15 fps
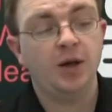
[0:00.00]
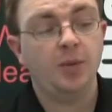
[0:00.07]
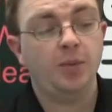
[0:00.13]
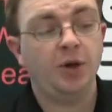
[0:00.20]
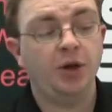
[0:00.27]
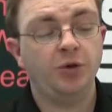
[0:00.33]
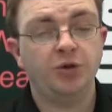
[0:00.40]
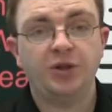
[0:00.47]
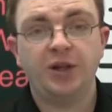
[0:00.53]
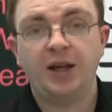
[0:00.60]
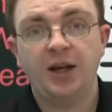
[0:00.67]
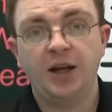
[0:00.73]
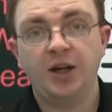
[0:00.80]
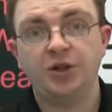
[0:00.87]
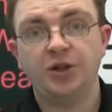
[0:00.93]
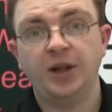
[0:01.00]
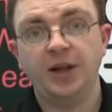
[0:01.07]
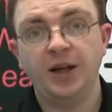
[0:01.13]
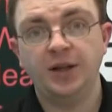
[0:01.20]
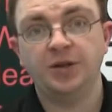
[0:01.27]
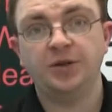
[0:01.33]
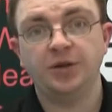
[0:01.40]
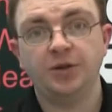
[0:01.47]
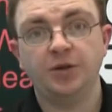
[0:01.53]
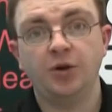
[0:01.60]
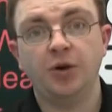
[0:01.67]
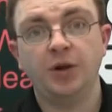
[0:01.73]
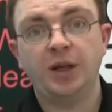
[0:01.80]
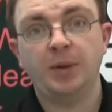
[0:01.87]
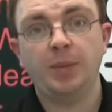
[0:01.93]
but you just occasionally needed to
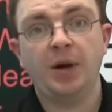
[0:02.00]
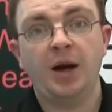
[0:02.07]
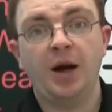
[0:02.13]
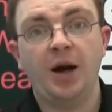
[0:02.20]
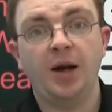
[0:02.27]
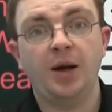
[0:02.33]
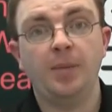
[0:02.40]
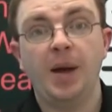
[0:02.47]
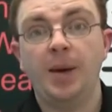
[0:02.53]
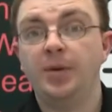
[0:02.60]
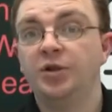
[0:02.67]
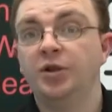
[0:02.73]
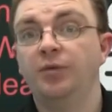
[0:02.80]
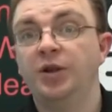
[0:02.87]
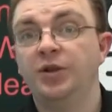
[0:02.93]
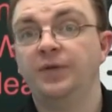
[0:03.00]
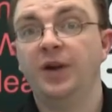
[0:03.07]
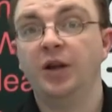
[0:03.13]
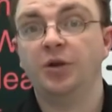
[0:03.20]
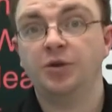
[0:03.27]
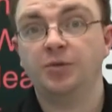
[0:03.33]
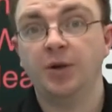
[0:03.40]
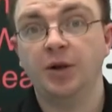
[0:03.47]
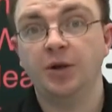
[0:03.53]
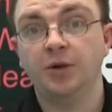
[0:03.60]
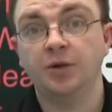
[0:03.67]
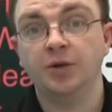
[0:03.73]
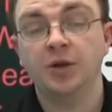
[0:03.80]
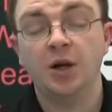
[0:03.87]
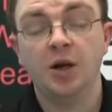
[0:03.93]
go a little bit higher, maybe to reach Velux
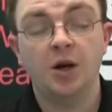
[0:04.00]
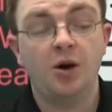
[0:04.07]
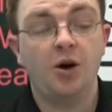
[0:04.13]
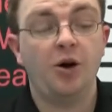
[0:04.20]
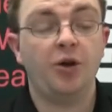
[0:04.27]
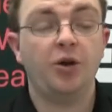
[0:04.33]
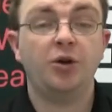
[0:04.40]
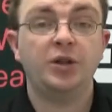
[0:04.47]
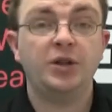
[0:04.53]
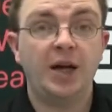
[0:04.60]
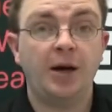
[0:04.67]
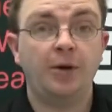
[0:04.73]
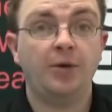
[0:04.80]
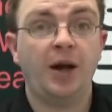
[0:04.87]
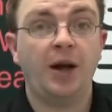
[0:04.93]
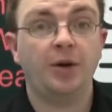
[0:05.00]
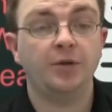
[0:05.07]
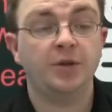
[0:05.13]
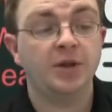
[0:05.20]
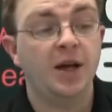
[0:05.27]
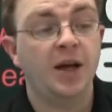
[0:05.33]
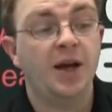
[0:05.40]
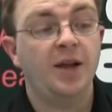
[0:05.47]
windows or the odd townhouse,